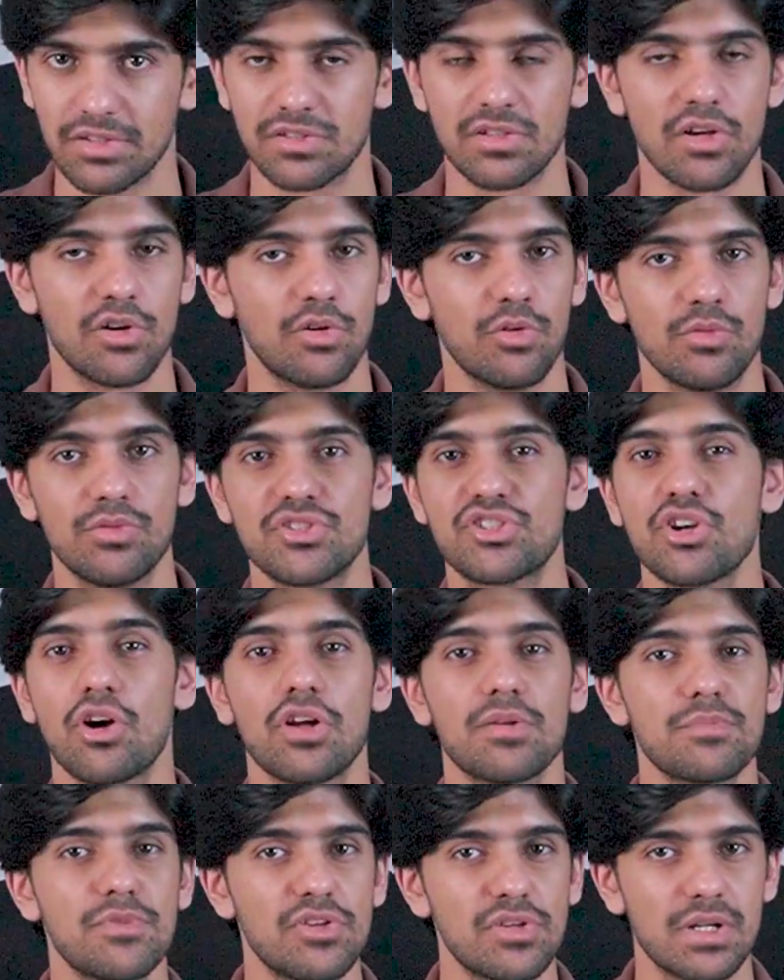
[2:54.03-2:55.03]
so
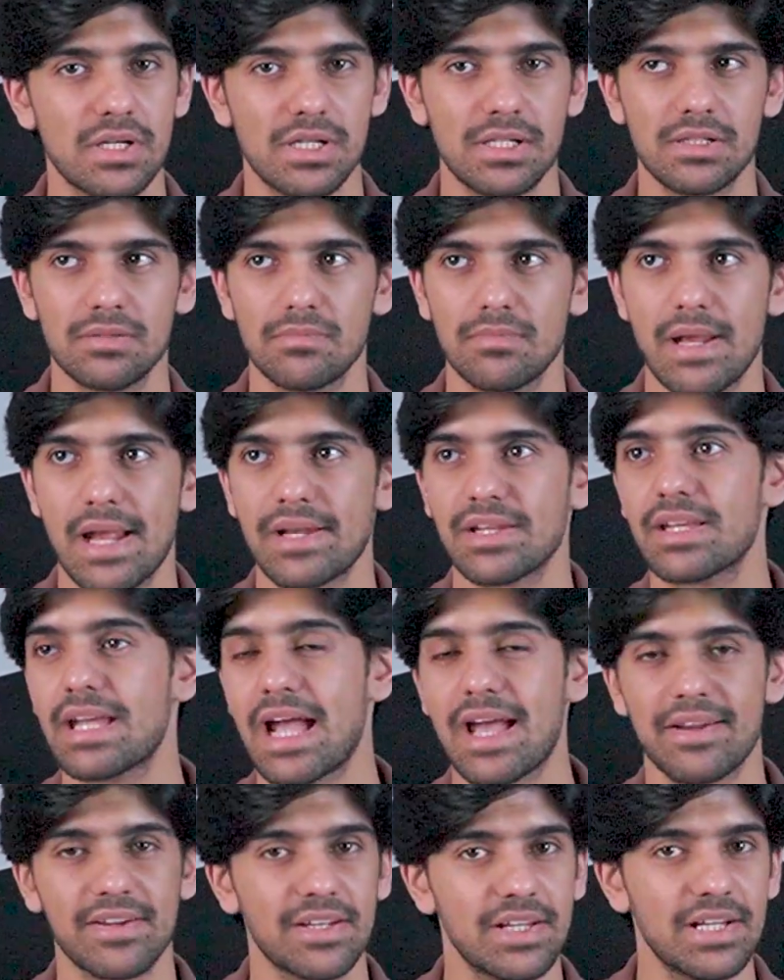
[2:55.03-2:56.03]
John Mueller and
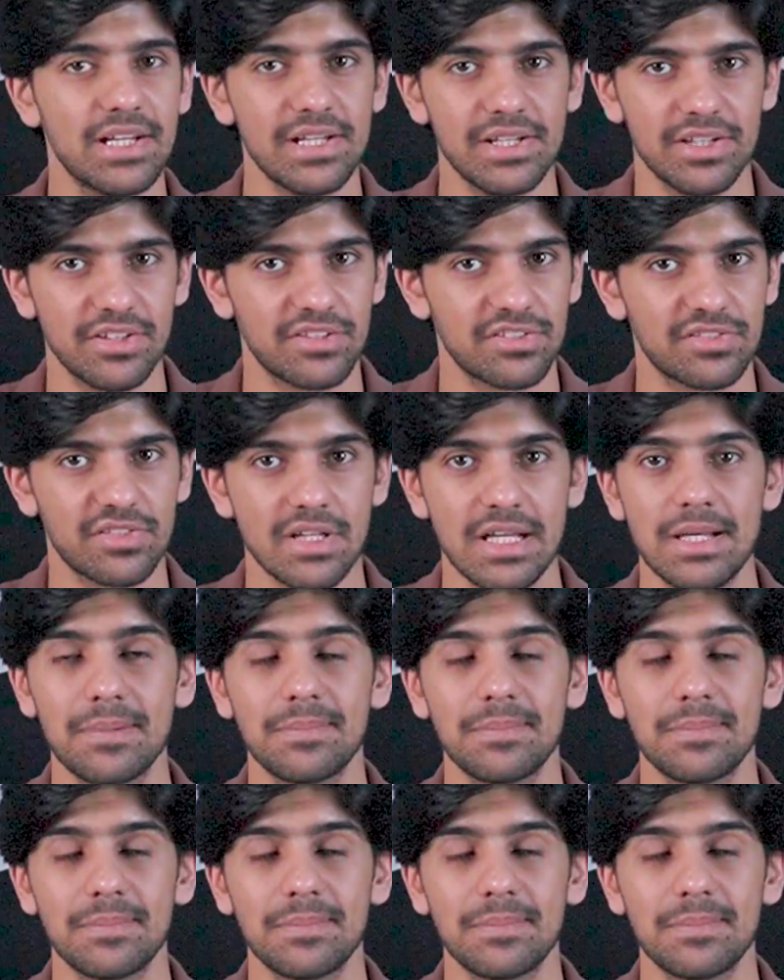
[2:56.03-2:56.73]
Gary Elias,